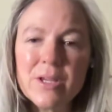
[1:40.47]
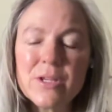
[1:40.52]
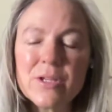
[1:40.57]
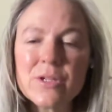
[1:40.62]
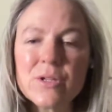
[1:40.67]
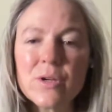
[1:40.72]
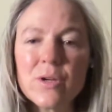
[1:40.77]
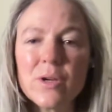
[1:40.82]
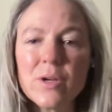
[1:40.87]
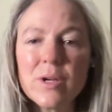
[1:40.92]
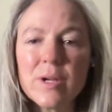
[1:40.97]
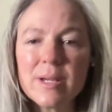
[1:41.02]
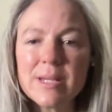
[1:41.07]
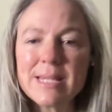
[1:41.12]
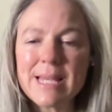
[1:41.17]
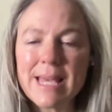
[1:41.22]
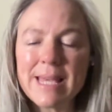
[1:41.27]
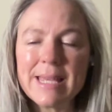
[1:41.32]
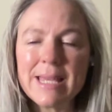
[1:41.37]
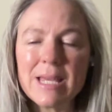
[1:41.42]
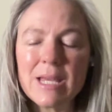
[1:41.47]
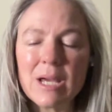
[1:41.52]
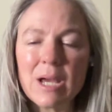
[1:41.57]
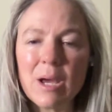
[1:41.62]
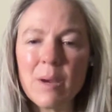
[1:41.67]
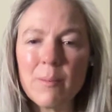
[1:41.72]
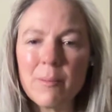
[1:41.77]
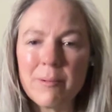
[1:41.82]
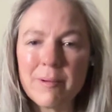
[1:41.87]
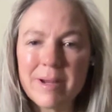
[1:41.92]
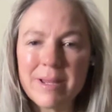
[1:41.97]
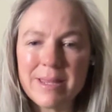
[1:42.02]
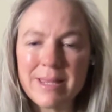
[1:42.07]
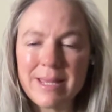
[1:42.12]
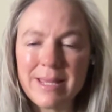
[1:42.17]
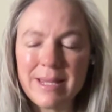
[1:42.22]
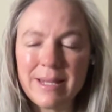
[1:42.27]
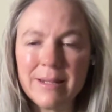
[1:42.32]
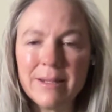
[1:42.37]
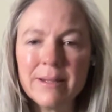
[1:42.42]
So taking a breath
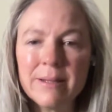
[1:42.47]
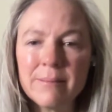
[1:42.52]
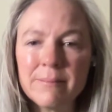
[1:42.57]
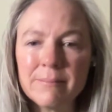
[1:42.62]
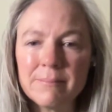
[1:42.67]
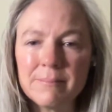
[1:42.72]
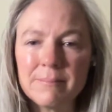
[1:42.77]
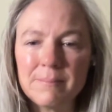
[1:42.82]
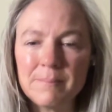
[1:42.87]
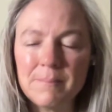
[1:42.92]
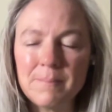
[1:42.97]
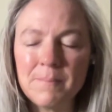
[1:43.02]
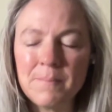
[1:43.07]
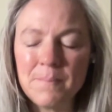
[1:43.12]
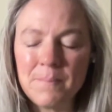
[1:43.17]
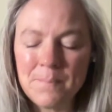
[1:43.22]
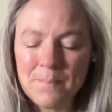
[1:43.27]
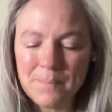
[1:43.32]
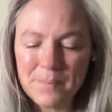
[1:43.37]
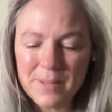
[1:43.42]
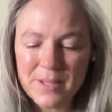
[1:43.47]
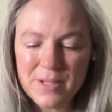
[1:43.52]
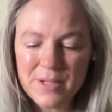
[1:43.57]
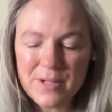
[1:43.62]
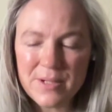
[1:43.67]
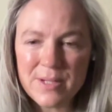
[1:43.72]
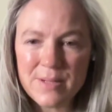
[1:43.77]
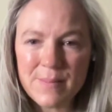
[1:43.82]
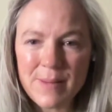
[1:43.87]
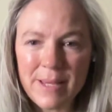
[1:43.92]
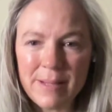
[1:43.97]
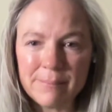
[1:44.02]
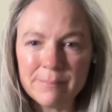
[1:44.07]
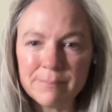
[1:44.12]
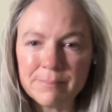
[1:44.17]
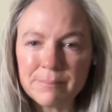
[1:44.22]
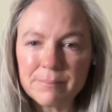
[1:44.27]
in, excuse me,